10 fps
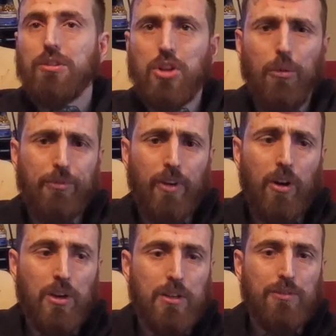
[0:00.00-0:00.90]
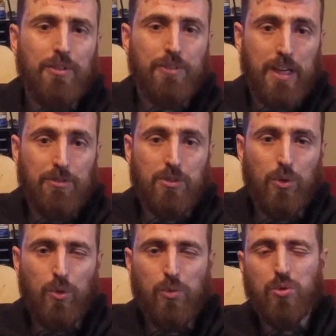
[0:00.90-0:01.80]
top five favourite
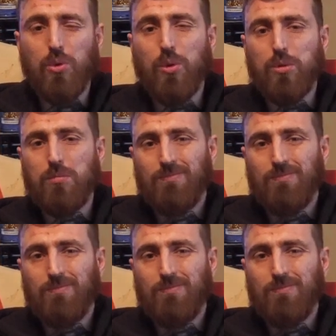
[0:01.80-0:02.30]
tools or